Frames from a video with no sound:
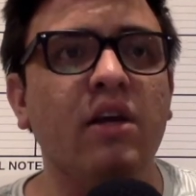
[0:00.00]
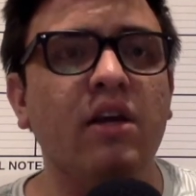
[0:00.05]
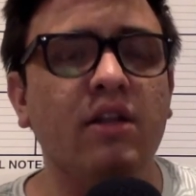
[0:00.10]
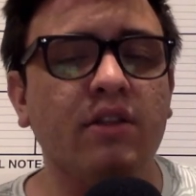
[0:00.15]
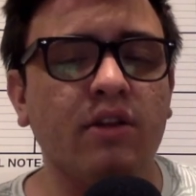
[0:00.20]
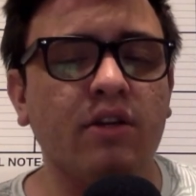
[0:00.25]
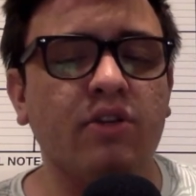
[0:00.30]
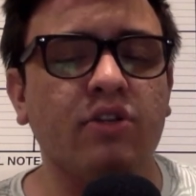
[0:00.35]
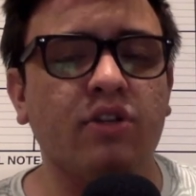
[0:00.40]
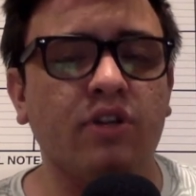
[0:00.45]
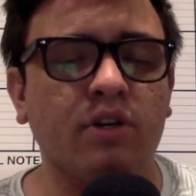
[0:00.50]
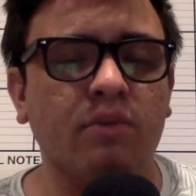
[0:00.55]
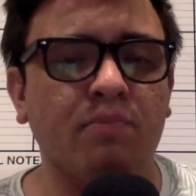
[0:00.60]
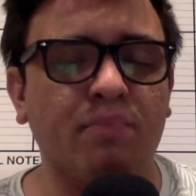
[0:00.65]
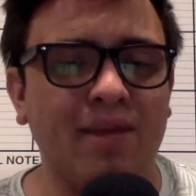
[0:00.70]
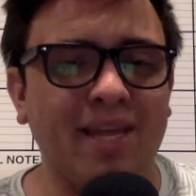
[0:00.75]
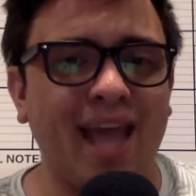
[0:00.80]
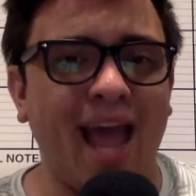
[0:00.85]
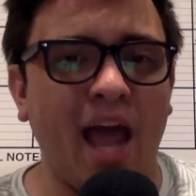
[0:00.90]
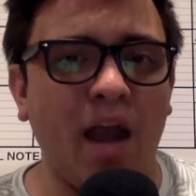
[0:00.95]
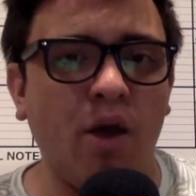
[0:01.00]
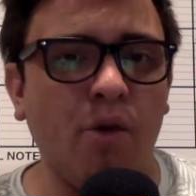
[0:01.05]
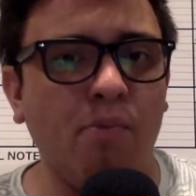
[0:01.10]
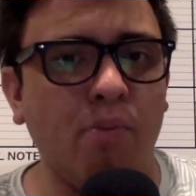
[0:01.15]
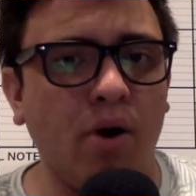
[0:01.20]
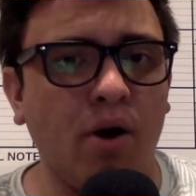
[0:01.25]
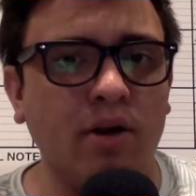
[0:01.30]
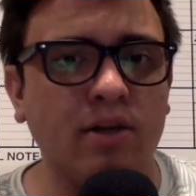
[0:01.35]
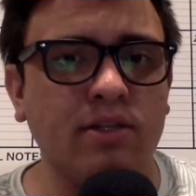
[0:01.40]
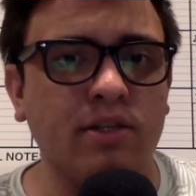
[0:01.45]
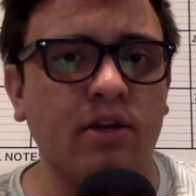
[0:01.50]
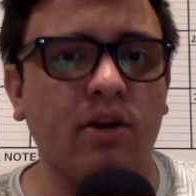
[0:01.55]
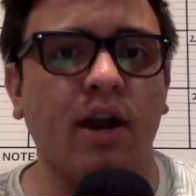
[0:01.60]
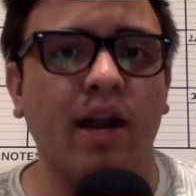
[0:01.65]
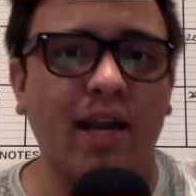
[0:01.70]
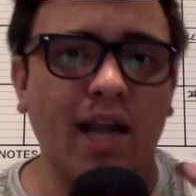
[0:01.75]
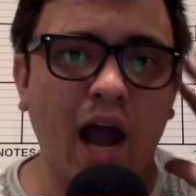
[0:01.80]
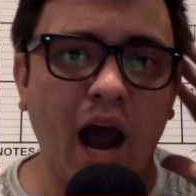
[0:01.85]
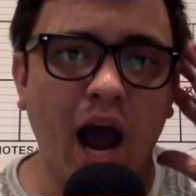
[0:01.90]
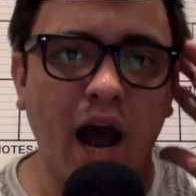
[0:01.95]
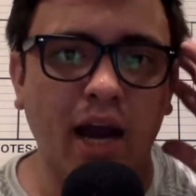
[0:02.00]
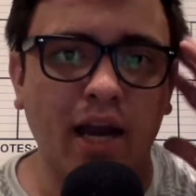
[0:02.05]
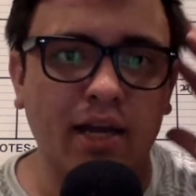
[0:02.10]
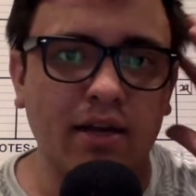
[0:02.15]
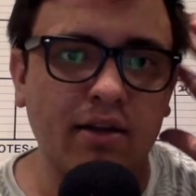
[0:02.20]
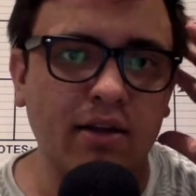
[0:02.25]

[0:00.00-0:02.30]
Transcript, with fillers: there's certain piano parts that are iconic.